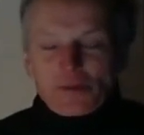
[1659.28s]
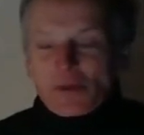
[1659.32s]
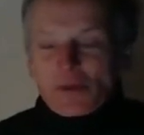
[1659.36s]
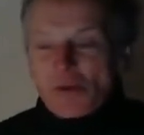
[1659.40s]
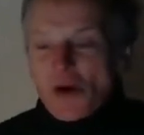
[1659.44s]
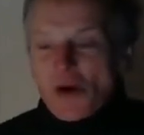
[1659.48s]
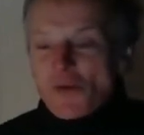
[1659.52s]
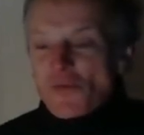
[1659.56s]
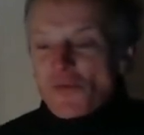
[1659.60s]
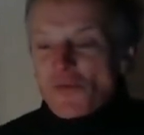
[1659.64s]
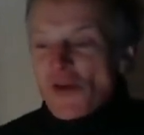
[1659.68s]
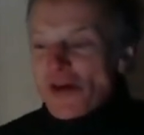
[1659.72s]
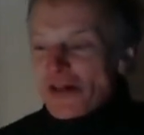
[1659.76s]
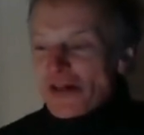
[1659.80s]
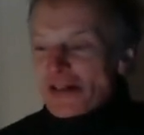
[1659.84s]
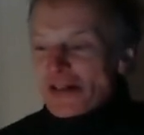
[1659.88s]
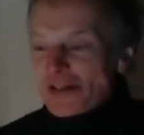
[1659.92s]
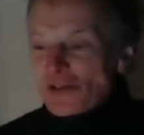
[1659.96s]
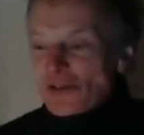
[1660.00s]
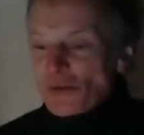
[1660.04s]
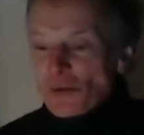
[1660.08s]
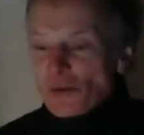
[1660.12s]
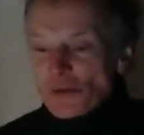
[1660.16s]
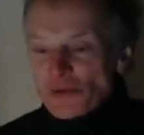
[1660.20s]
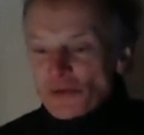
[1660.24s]
a very
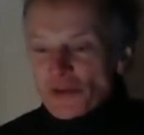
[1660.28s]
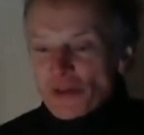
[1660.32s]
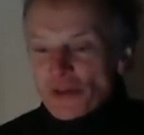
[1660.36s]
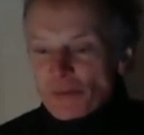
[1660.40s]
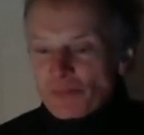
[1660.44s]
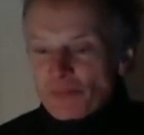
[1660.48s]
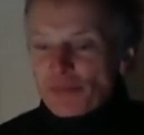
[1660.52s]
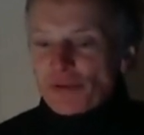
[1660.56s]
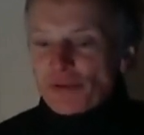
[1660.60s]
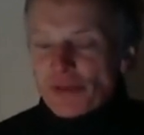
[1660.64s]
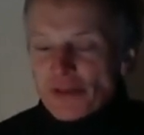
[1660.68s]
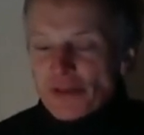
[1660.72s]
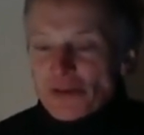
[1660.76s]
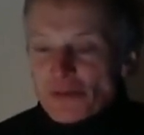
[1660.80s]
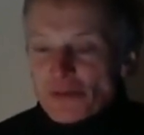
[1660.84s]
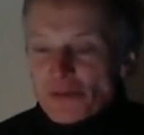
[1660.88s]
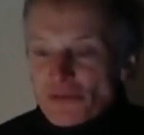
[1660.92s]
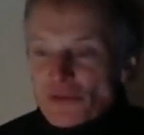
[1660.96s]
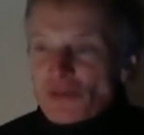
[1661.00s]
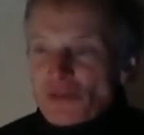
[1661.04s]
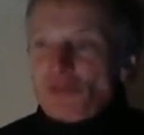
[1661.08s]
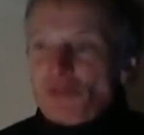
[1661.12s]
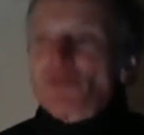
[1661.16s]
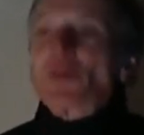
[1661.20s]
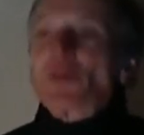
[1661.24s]
good
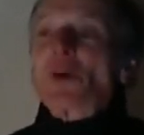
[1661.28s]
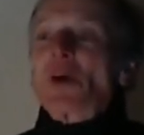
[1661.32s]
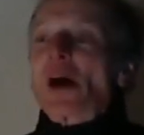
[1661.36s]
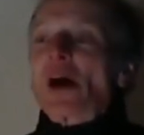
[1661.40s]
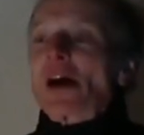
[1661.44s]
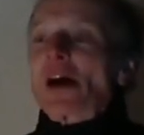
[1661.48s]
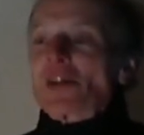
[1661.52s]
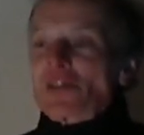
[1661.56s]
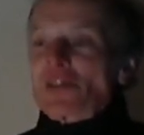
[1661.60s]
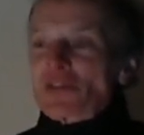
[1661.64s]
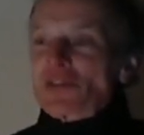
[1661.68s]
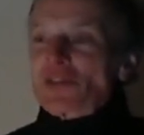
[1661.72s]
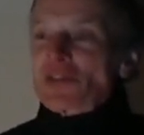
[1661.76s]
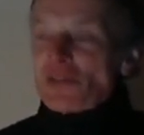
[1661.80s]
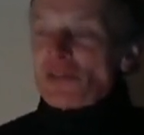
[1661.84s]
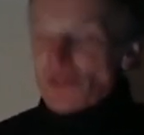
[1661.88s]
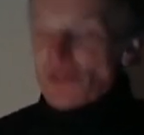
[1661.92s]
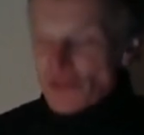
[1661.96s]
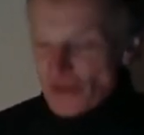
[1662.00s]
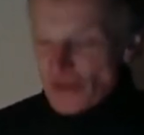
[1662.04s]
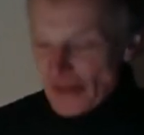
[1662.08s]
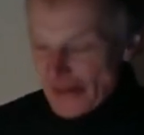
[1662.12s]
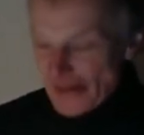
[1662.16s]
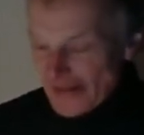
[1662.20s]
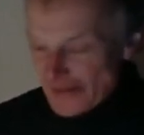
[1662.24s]
approach for us to
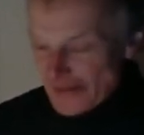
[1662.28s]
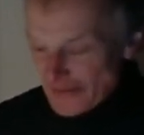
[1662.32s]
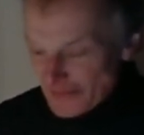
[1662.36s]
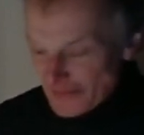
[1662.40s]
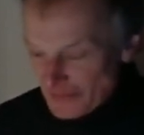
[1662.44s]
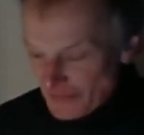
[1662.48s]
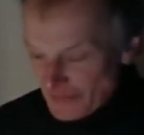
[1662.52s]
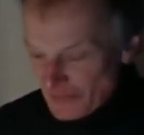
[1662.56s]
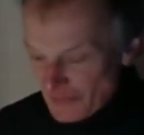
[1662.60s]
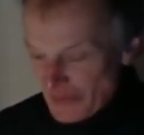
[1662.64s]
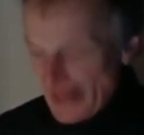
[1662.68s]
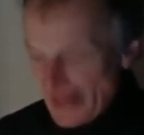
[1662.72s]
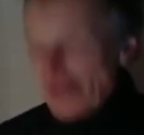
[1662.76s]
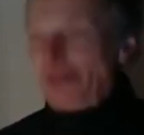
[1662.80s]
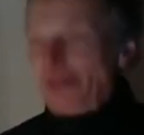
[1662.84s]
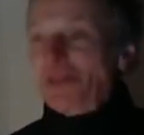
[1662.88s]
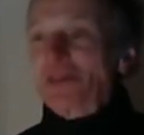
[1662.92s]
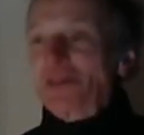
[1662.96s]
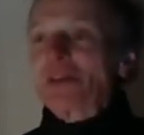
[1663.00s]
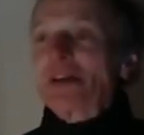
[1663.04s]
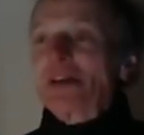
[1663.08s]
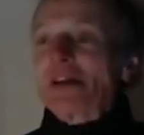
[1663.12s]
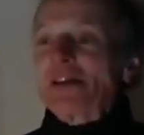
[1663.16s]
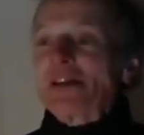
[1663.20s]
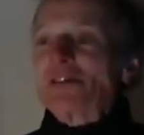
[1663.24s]
try and
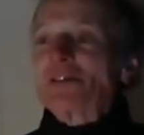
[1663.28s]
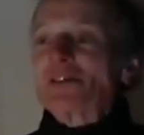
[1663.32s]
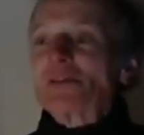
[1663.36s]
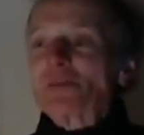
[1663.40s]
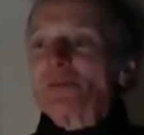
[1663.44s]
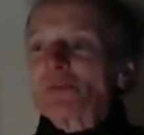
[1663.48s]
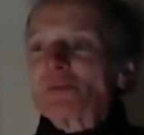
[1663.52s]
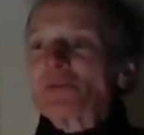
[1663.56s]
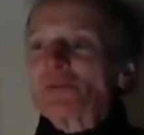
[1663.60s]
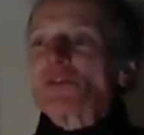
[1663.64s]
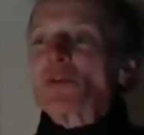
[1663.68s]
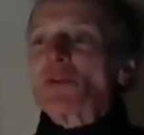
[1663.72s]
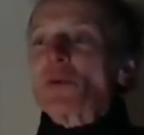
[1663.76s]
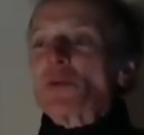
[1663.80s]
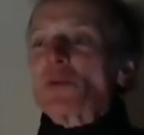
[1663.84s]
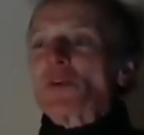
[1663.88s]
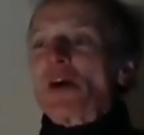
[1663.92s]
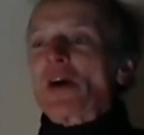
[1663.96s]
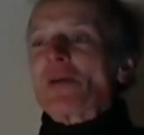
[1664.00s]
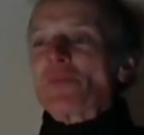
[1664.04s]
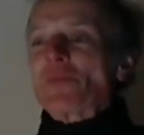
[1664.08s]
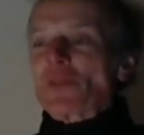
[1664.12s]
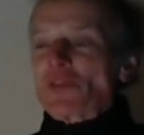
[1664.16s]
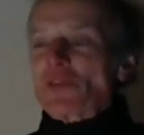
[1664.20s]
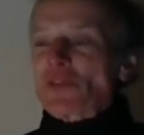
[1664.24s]
calculate and sort of
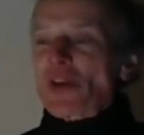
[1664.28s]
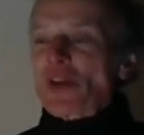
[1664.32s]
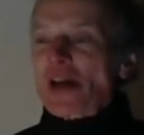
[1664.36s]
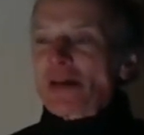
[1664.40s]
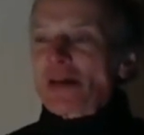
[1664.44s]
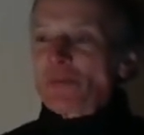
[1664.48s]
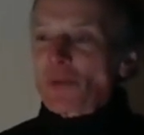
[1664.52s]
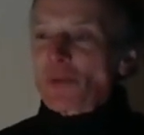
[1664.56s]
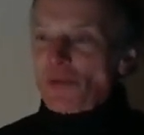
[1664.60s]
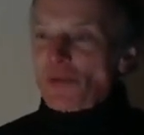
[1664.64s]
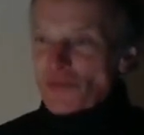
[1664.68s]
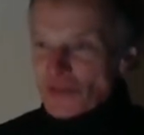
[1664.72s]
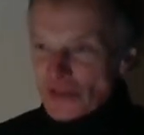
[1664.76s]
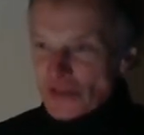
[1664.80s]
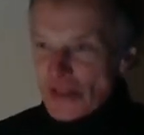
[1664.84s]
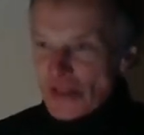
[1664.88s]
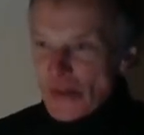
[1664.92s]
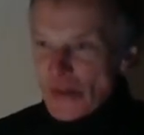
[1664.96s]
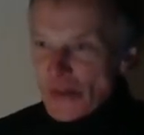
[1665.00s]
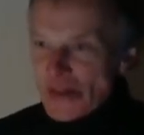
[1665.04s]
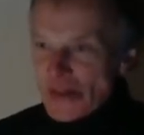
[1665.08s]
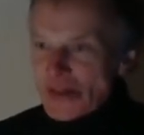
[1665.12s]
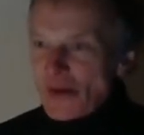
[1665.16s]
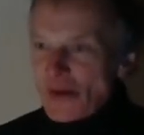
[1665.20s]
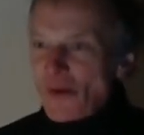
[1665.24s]
understand what's
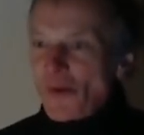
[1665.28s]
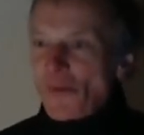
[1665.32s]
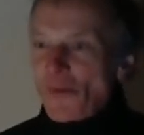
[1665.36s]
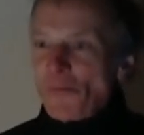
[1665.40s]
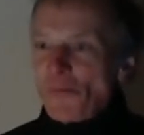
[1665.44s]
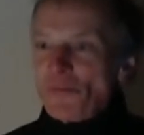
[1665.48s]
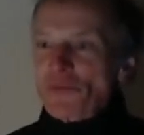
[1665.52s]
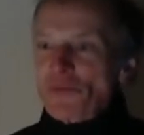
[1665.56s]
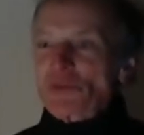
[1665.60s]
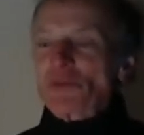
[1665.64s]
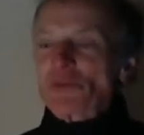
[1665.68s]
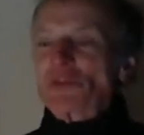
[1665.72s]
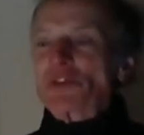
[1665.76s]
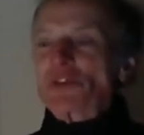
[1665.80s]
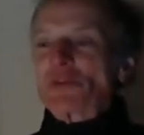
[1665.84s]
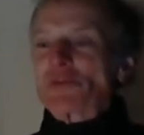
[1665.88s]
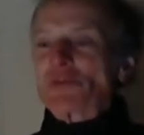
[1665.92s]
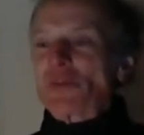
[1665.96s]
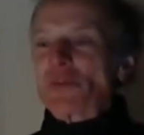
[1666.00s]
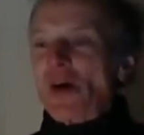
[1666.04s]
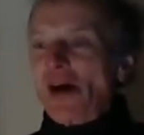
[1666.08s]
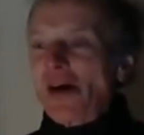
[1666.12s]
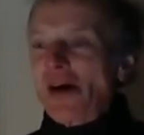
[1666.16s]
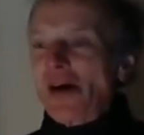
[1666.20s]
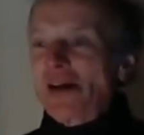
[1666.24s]
going on, to
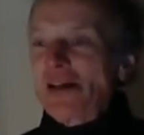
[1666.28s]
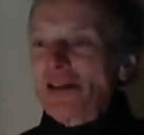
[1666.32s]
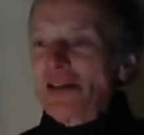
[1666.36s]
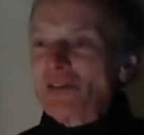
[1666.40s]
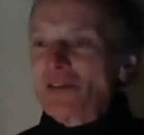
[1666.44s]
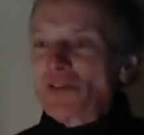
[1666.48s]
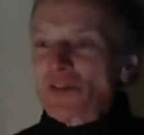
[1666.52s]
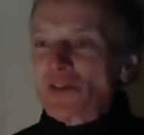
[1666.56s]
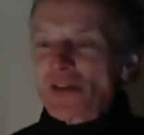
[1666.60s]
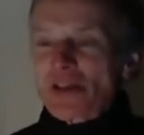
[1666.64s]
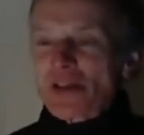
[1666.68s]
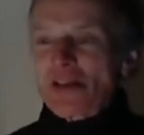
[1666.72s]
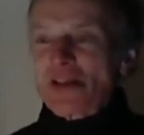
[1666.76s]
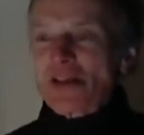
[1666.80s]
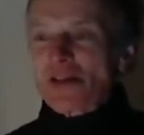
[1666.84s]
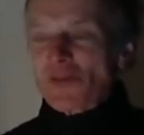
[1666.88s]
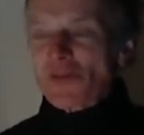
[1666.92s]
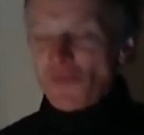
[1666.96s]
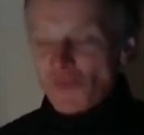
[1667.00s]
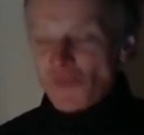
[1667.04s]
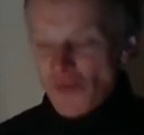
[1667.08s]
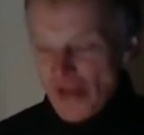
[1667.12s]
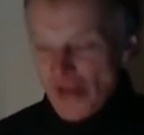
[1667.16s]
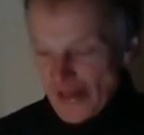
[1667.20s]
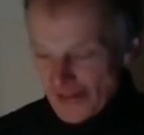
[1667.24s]
divide the
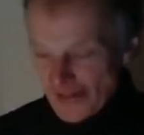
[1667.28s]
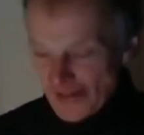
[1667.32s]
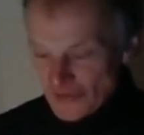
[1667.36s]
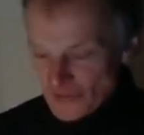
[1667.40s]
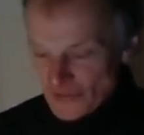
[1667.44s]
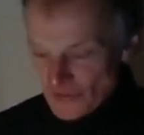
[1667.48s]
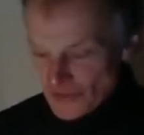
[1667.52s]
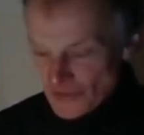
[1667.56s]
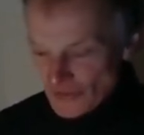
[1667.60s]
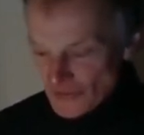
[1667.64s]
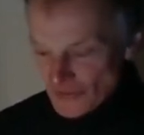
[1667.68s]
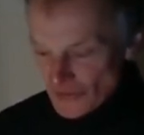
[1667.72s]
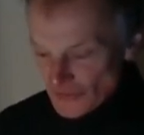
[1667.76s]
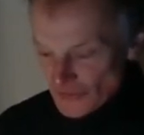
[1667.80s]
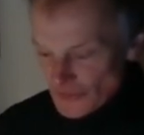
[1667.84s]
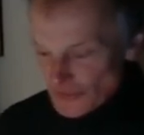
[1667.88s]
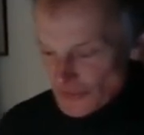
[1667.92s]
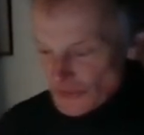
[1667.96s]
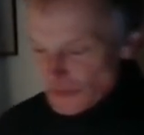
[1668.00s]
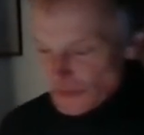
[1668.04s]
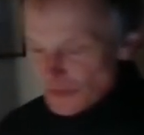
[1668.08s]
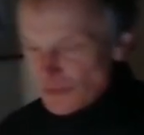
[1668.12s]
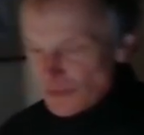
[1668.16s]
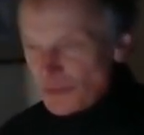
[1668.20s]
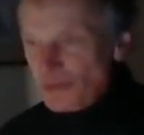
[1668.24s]
effects into
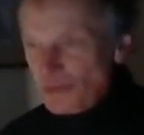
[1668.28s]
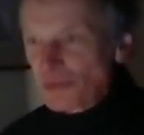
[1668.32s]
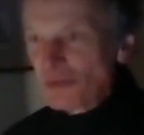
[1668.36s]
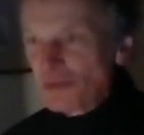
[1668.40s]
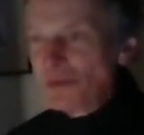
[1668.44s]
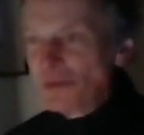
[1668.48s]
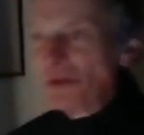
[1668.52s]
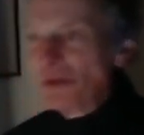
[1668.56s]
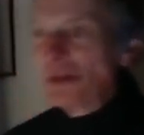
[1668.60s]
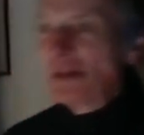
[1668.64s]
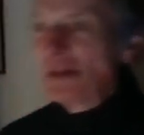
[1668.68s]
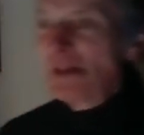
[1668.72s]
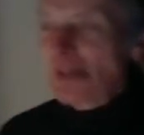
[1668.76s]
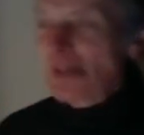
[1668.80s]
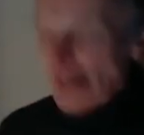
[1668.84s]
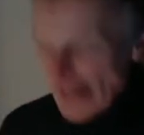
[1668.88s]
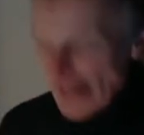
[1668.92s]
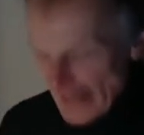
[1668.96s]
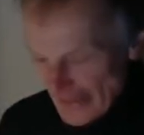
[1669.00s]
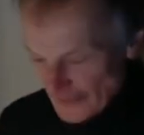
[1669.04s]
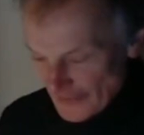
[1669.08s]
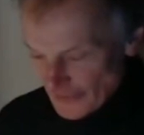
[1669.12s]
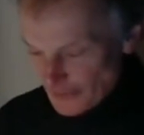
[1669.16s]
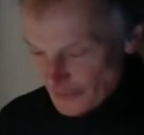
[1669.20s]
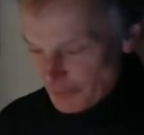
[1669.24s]
two
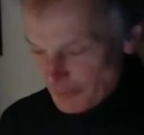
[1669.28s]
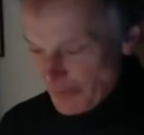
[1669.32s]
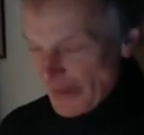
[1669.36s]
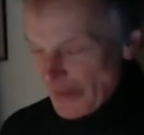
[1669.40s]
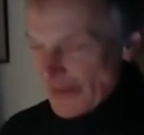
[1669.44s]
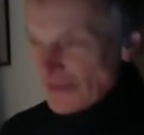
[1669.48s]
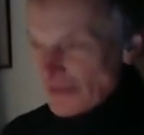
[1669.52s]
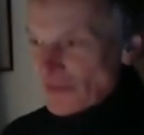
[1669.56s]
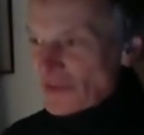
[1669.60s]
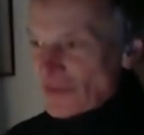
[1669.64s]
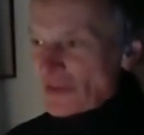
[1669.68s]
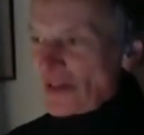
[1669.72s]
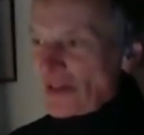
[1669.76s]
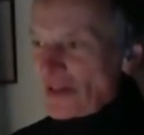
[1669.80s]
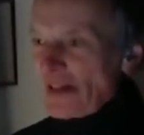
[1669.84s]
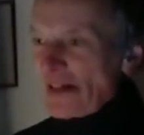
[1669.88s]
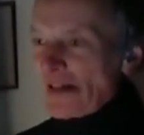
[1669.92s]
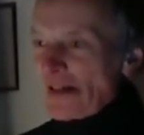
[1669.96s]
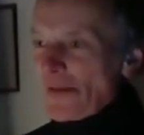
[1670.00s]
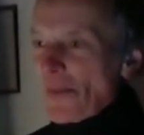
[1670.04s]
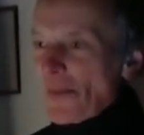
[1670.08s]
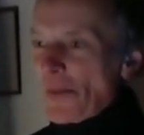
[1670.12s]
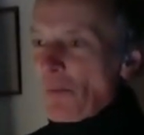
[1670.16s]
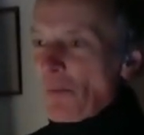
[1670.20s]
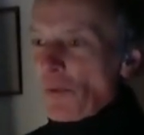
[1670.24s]
aspects,
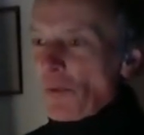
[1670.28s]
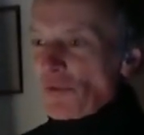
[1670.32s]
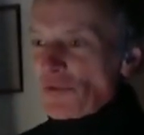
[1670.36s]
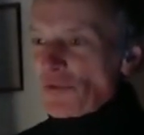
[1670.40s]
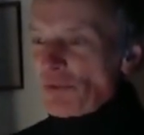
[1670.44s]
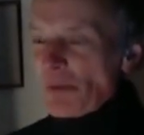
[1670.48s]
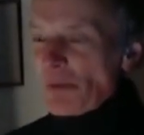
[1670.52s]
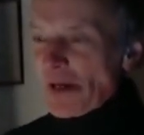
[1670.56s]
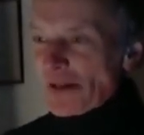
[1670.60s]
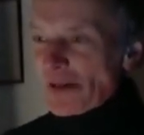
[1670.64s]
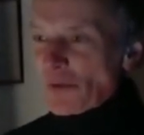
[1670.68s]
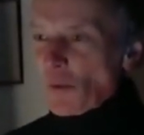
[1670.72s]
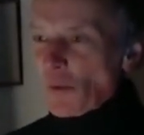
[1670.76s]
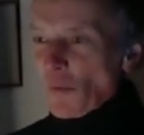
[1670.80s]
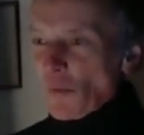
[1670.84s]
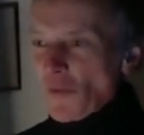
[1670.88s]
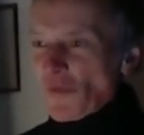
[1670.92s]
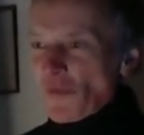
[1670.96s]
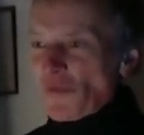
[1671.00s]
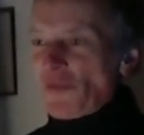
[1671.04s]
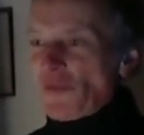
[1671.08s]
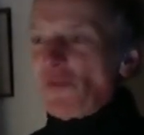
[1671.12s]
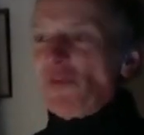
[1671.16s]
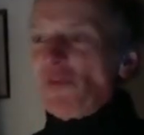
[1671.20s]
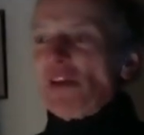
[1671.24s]
what you might call the
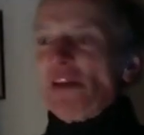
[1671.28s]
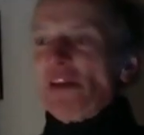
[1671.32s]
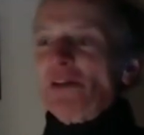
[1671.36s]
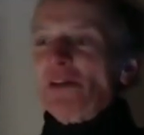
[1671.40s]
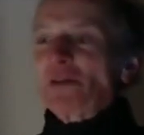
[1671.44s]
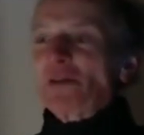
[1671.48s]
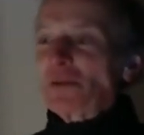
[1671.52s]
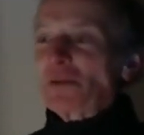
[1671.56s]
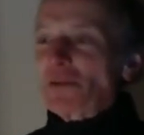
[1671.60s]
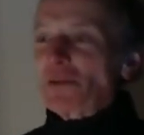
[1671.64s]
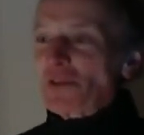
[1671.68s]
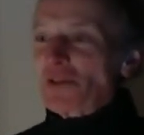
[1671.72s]
field